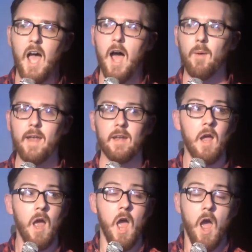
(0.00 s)
I went,
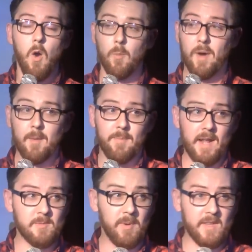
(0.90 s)
we're buying
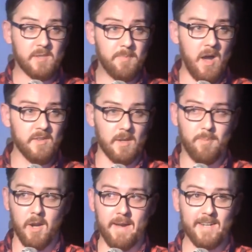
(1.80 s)
Blyth, Blyth Spartans and
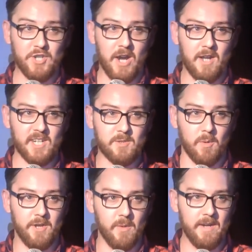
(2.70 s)
putting me in charge, that's
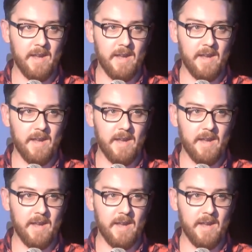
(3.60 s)
what we're doing.